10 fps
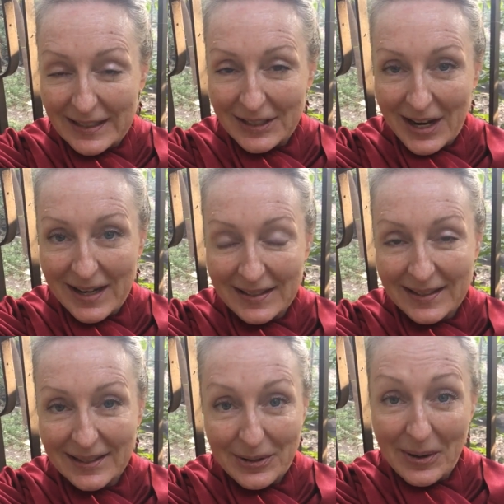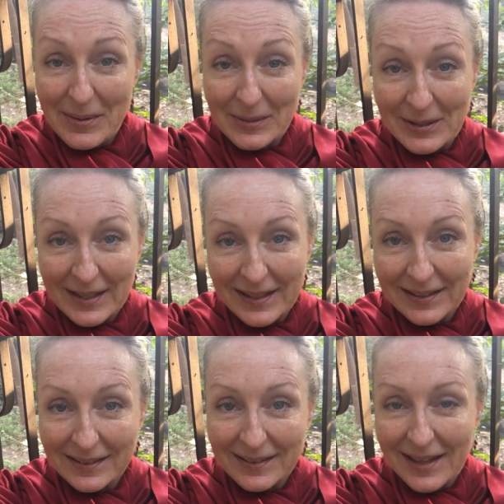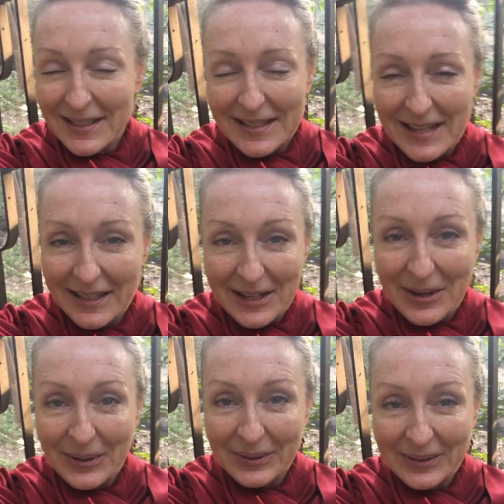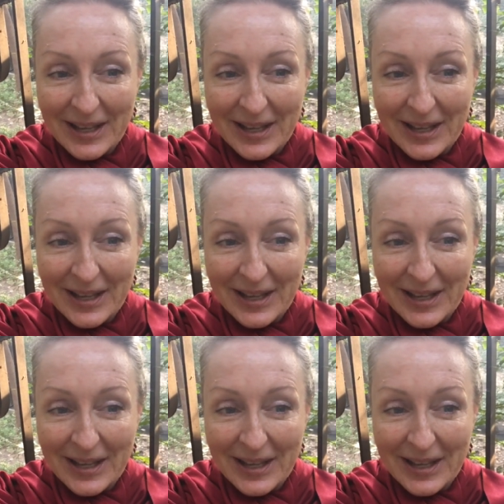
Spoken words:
DJs, great music, lots of techno,